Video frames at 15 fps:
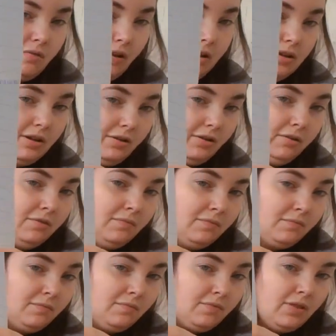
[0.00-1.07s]
right here,
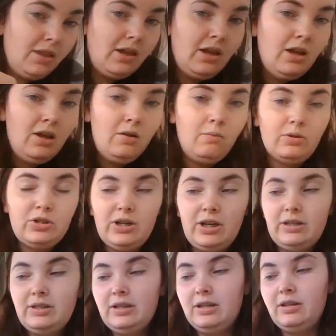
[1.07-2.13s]
which
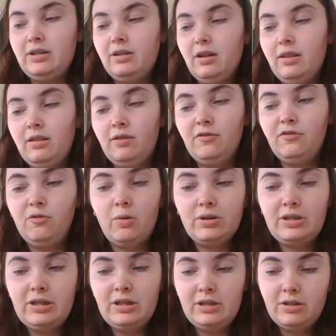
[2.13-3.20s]
I did the
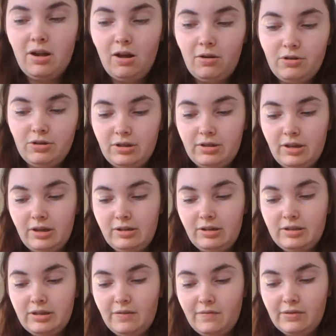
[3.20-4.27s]

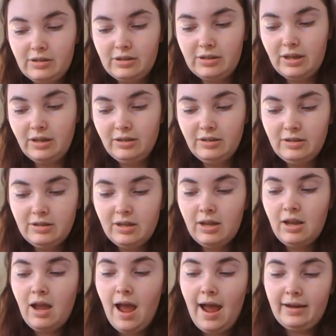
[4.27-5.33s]
$14.97.
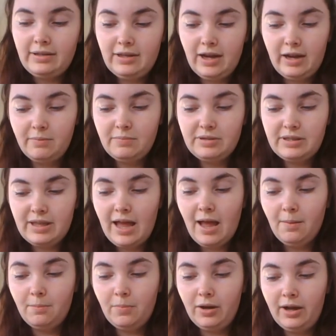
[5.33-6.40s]
I times
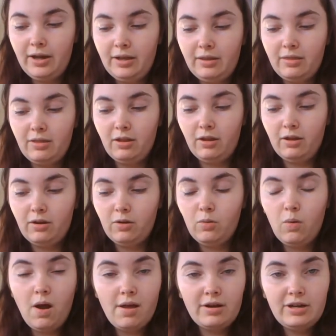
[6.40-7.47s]
that by the
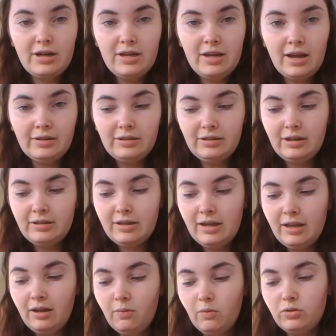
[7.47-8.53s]
quantity I need to
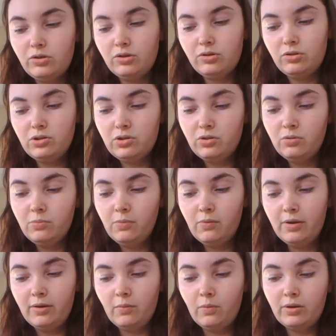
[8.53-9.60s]
take, which is
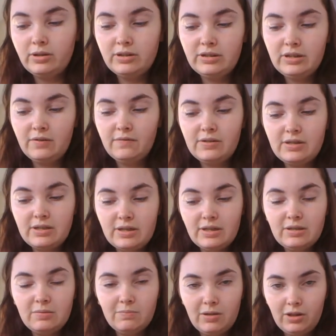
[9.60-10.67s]

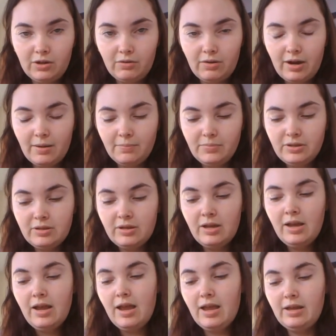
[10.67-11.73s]
2.176 milligrams,
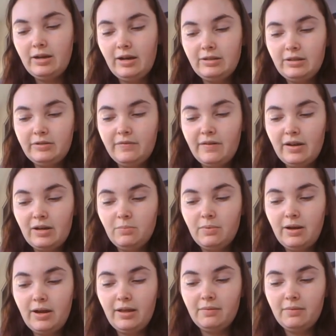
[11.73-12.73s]
and I divided